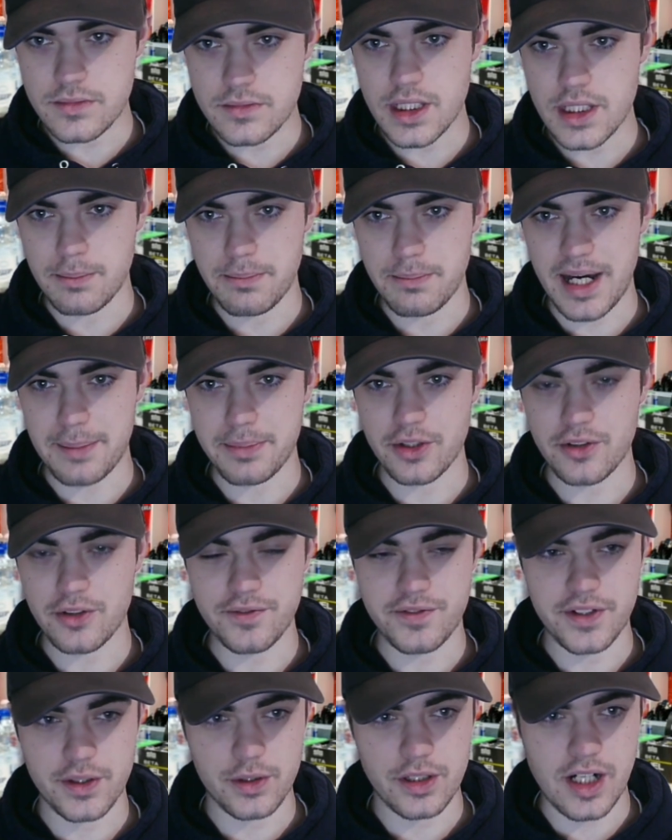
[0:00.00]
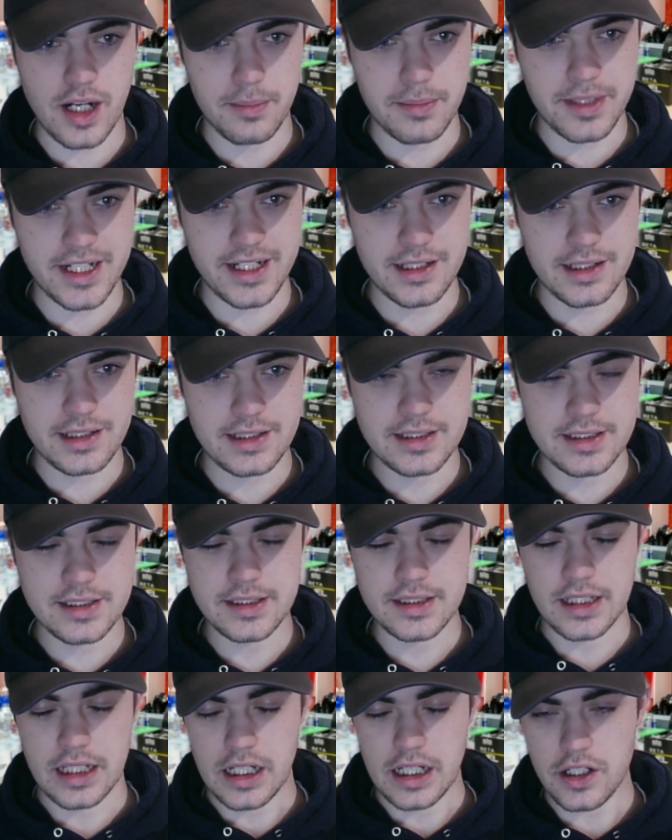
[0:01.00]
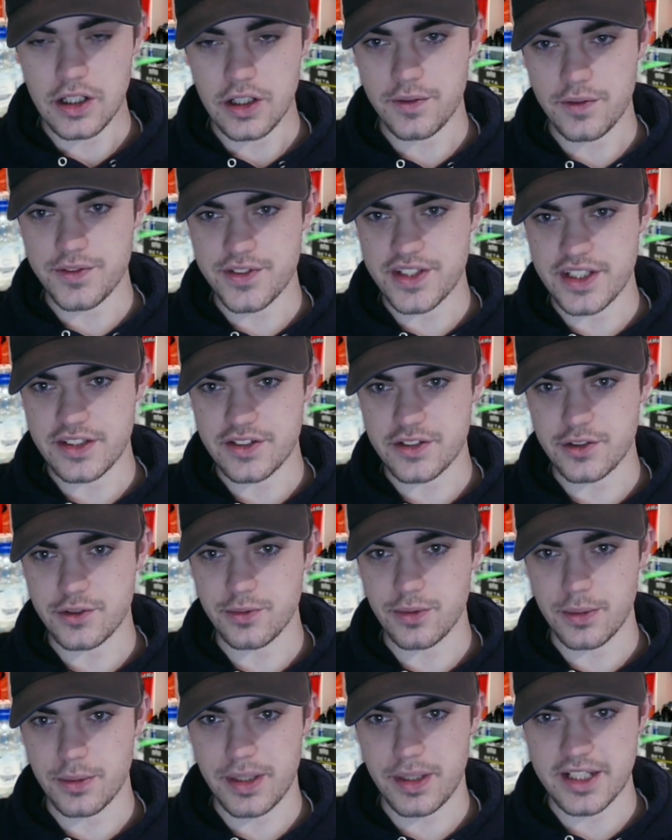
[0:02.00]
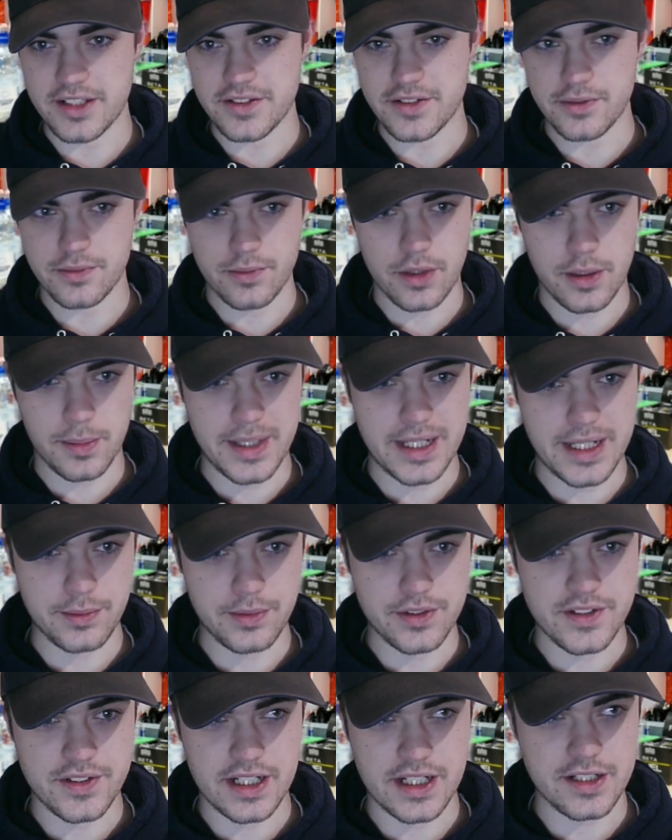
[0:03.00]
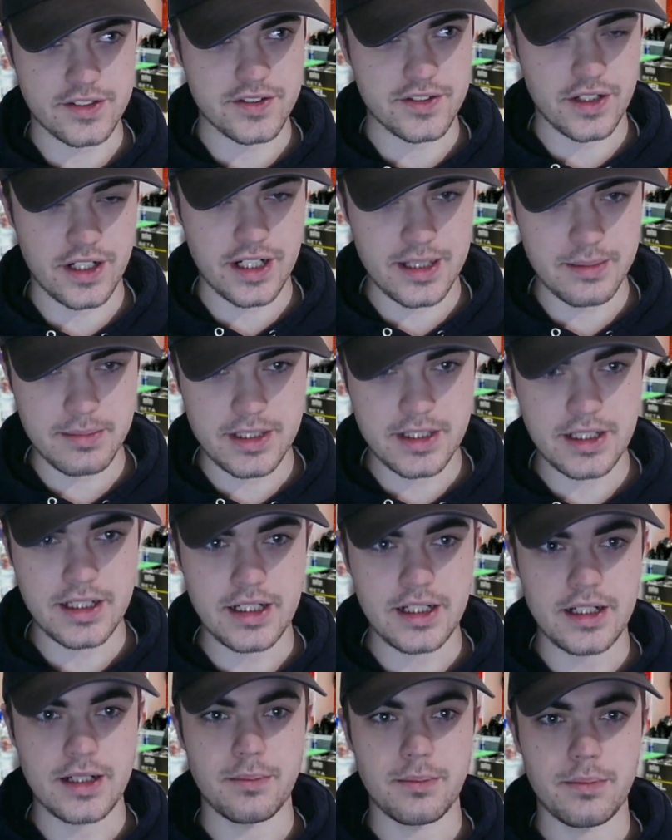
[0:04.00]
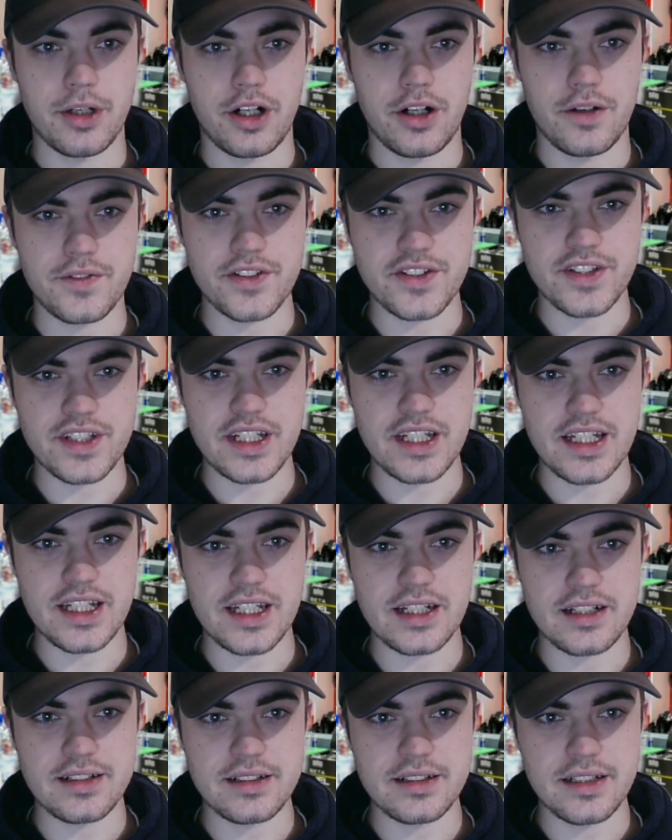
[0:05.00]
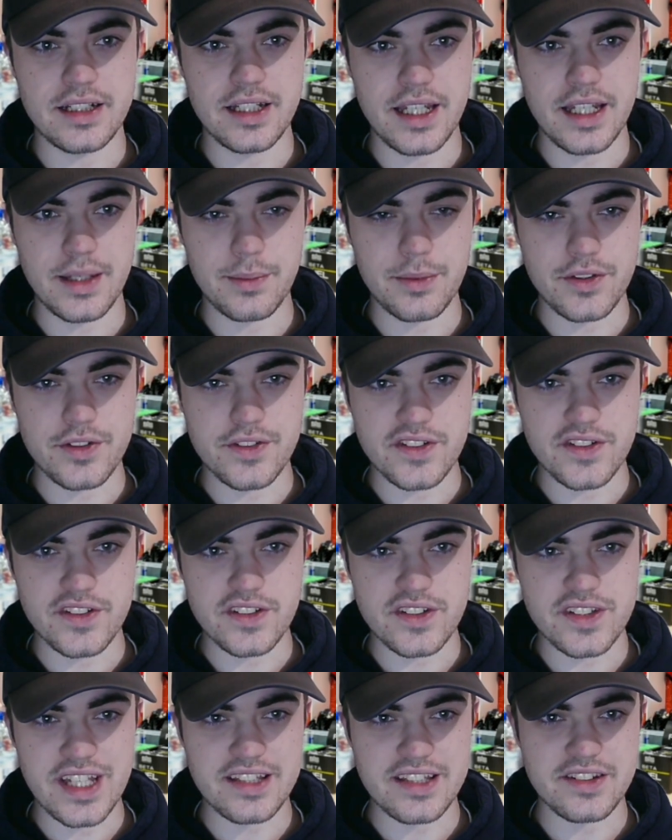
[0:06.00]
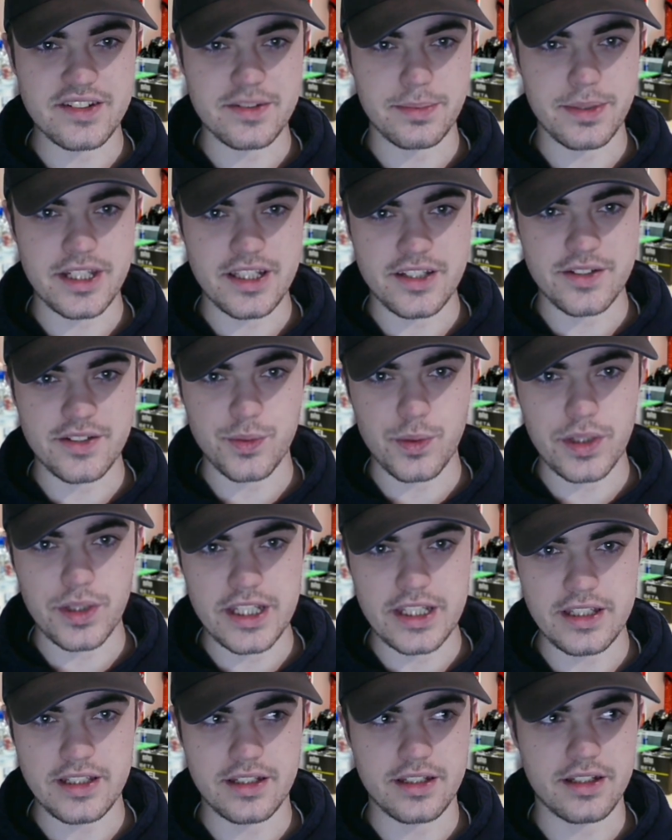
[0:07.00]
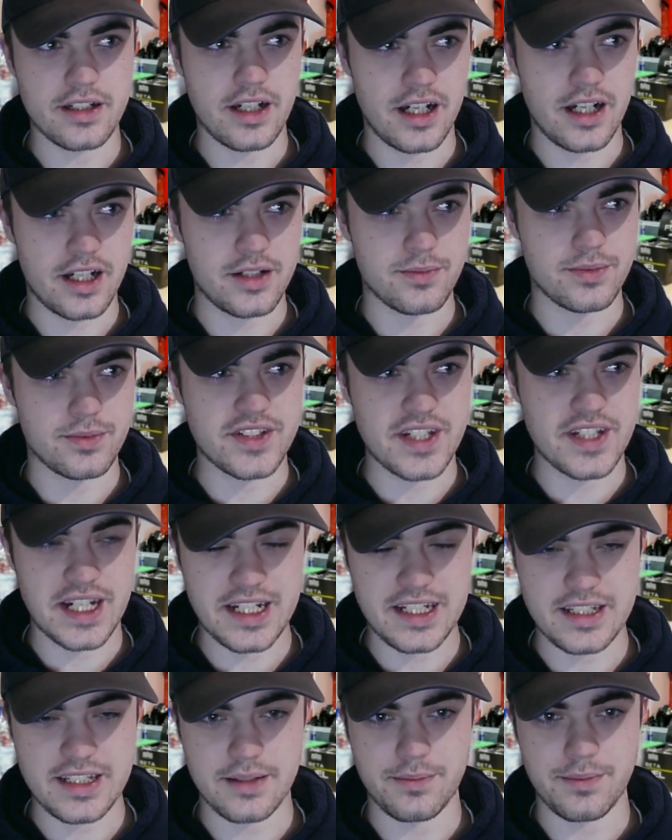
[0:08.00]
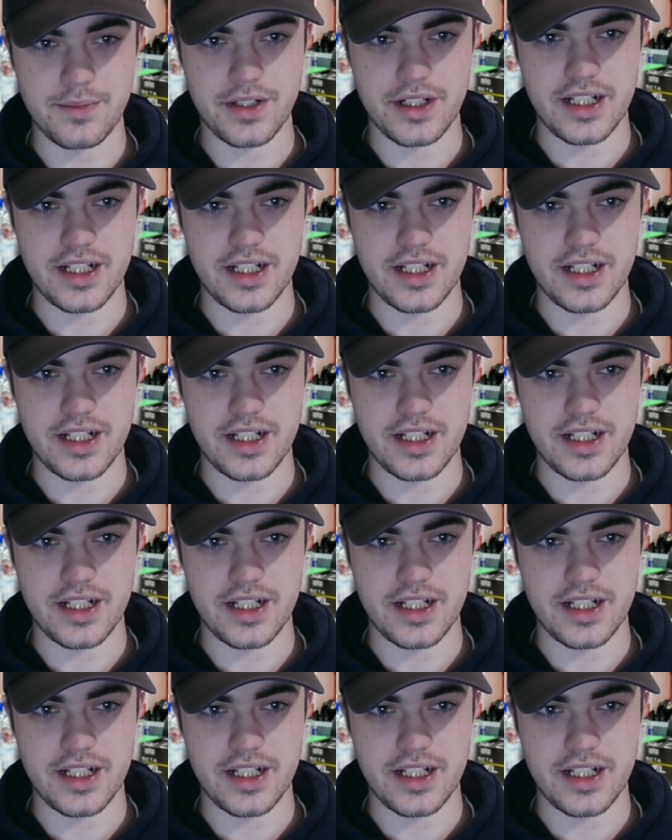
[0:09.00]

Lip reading: Matt Bloomfield coming in, obviously to replace Rob Edwards at the time. But obviously, it was set to be this week. The retained and